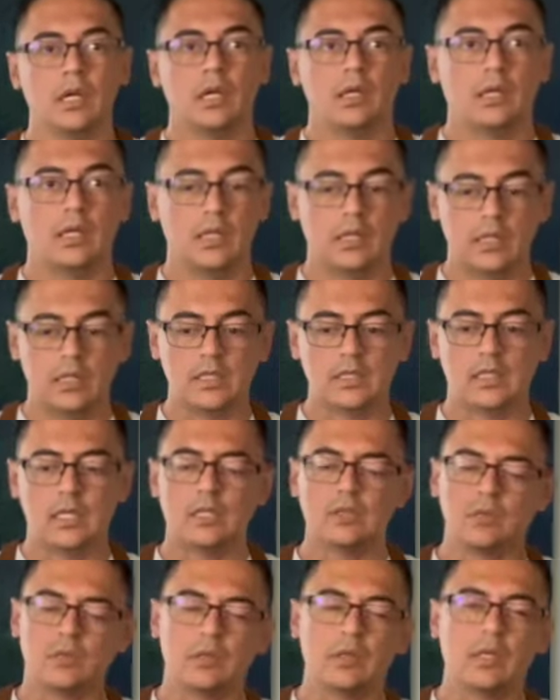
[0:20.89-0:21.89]
In this case
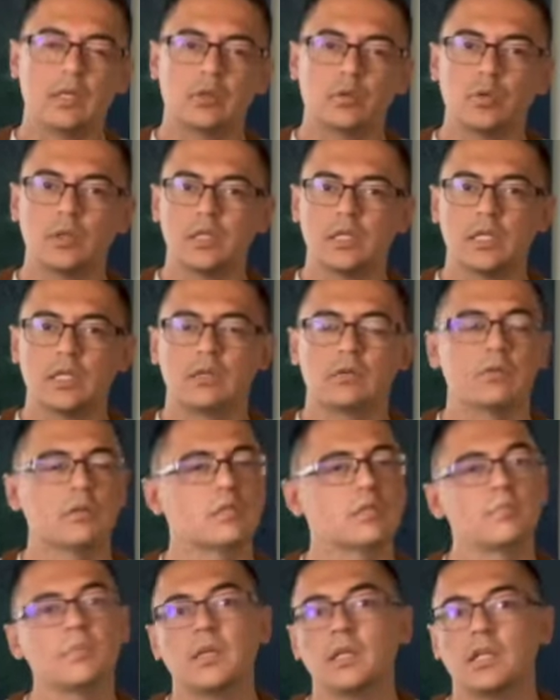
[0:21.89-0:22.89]
we're gonna tweak the
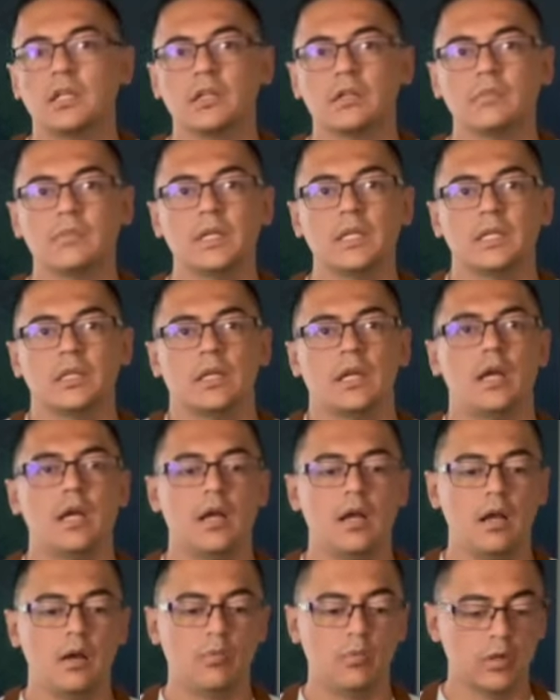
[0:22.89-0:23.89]
recipe a little bit.
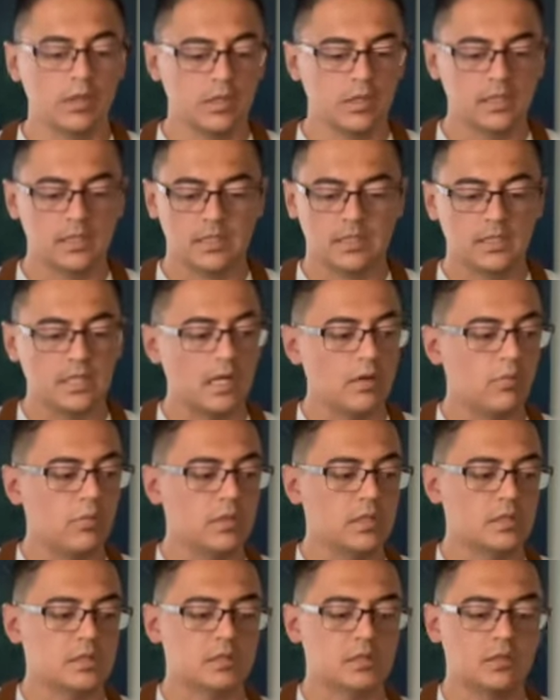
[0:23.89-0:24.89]
We're gonna start with
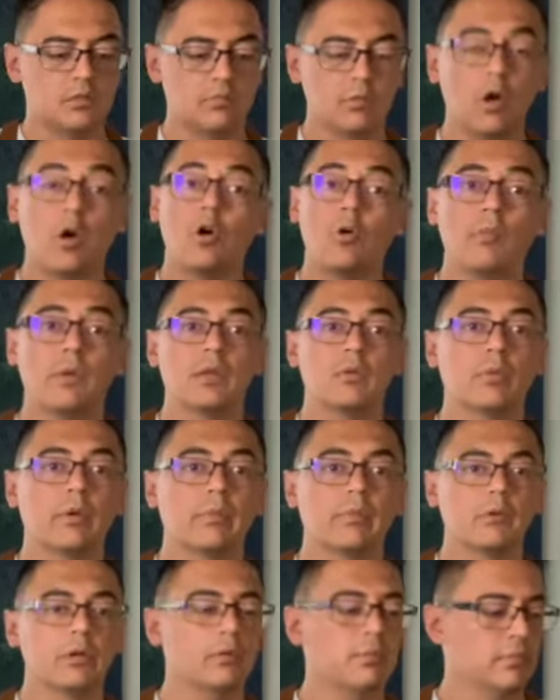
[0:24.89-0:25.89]
some homemade
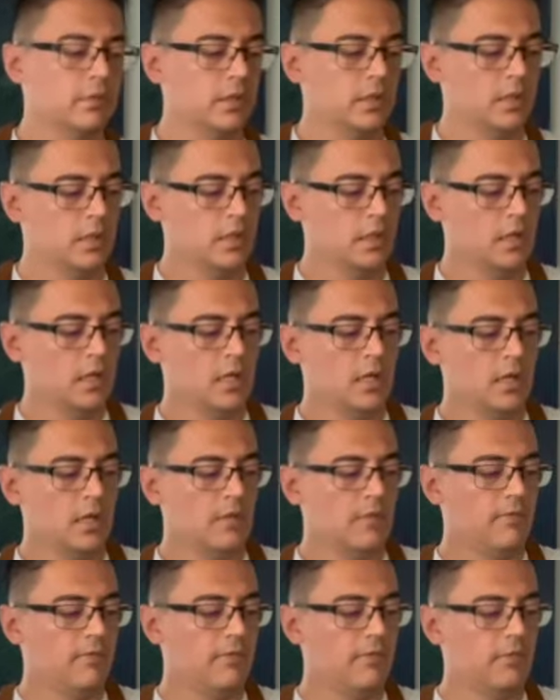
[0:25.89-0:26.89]
whipped cream.
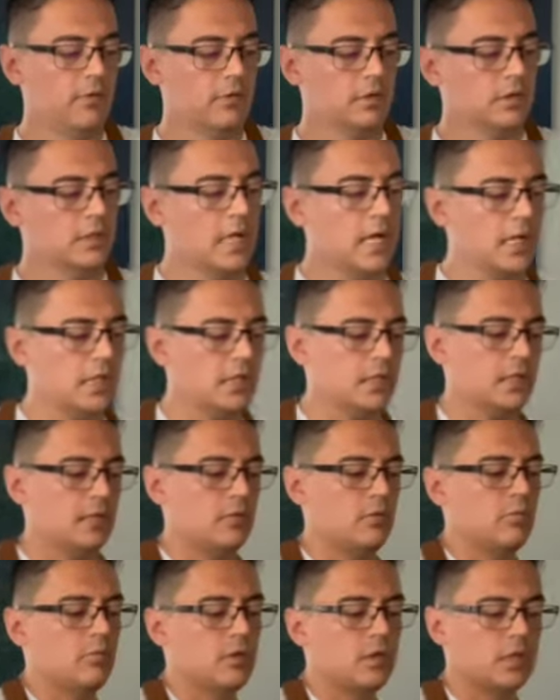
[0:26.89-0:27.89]
For that
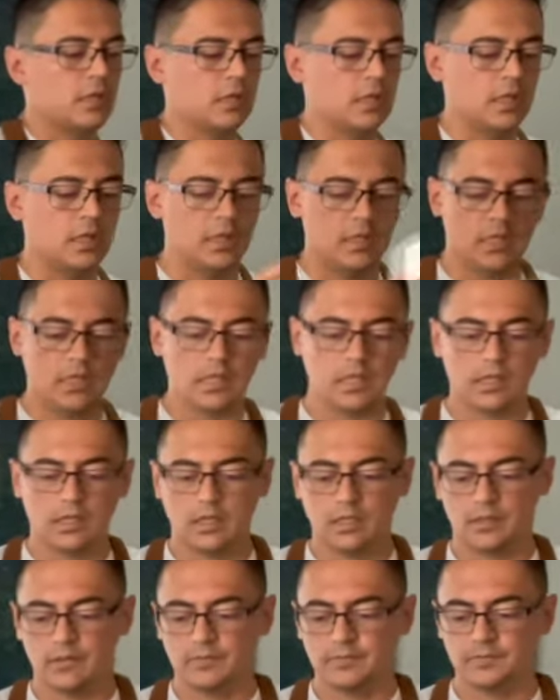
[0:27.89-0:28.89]
we're gonna need
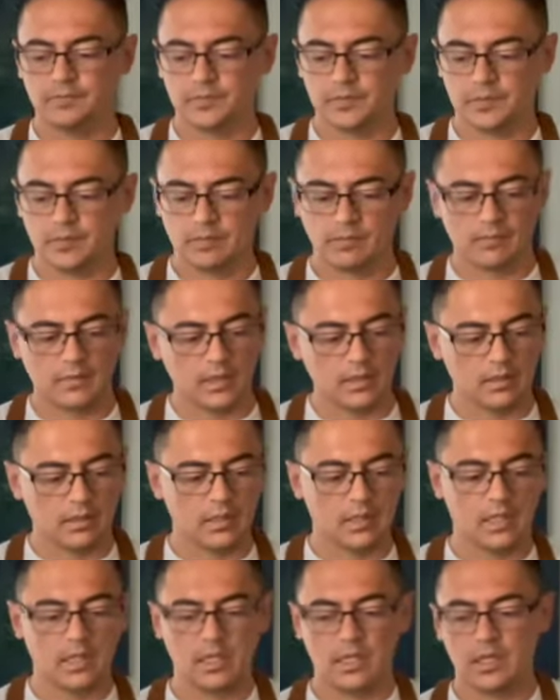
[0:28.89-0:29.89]

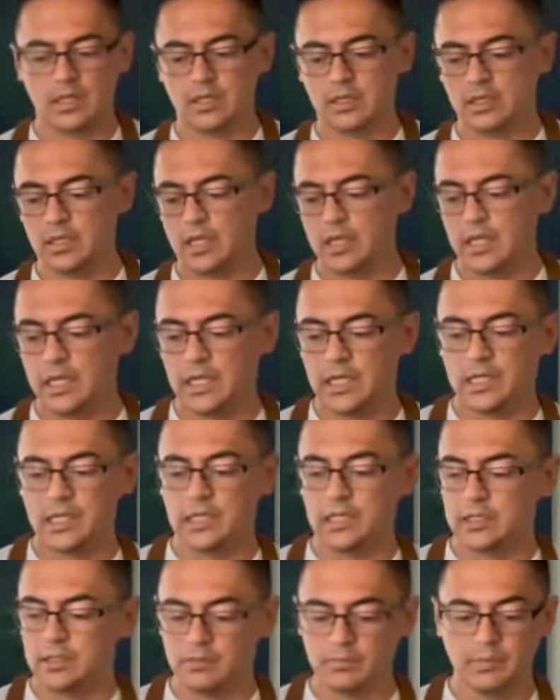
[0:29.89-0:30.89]
a
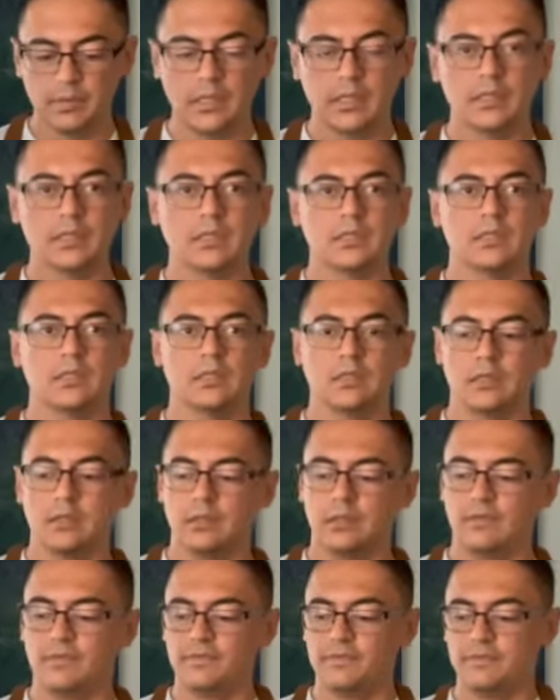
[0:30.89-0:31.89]
little bit
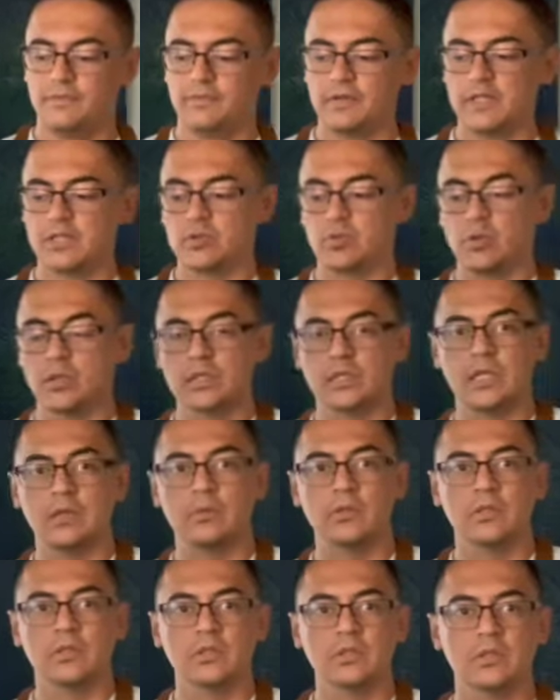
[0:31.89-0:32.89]
of fresh squeezed
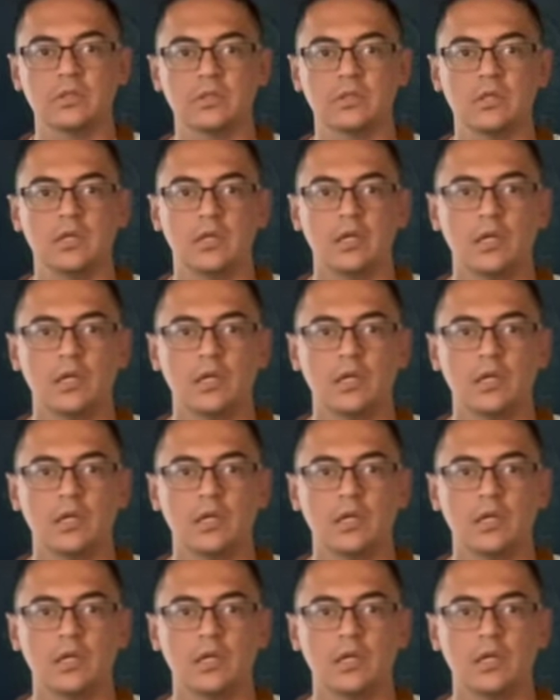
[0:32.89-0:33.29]
lemon juice.